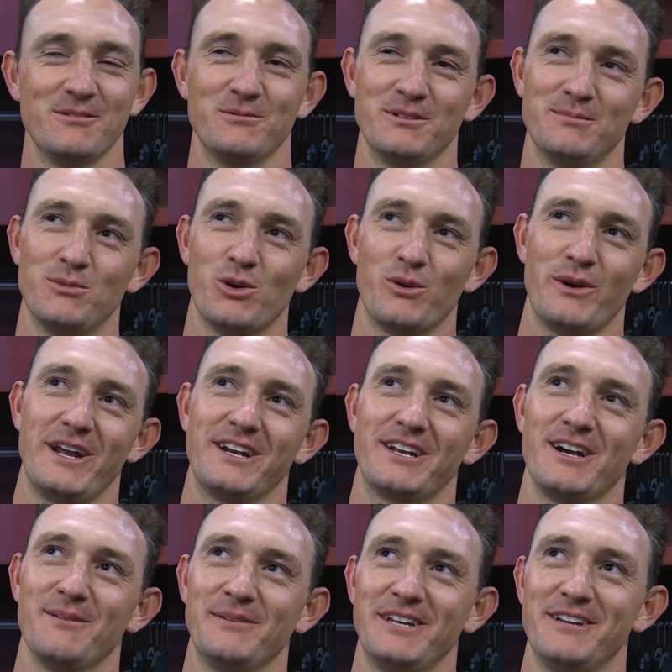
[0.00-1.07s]
with more rain
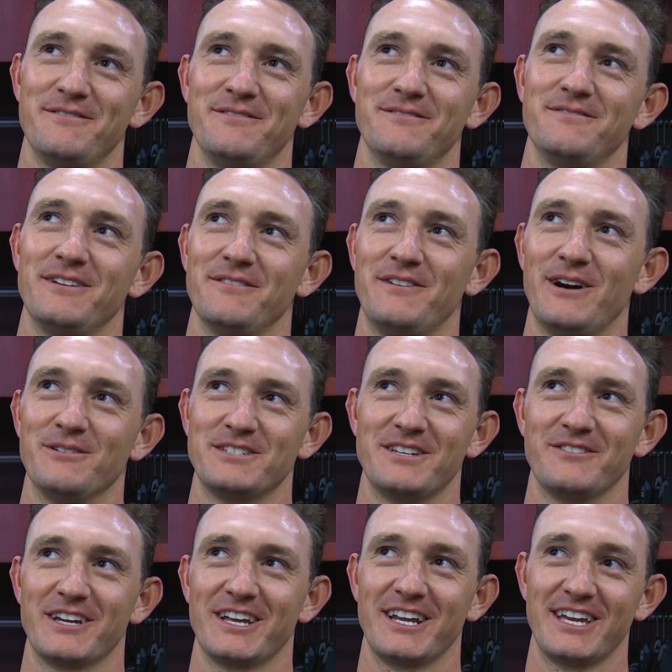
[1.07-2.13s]
coming if, if I was
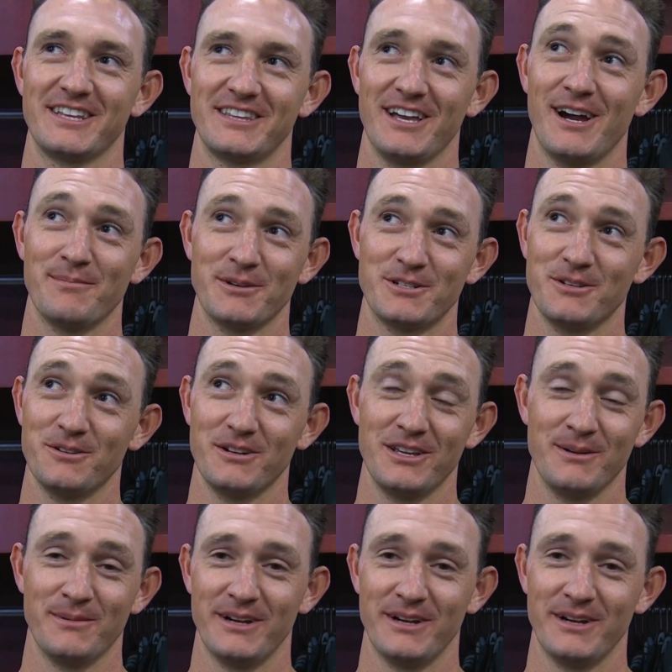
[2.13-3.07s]
even going to get the opportunity.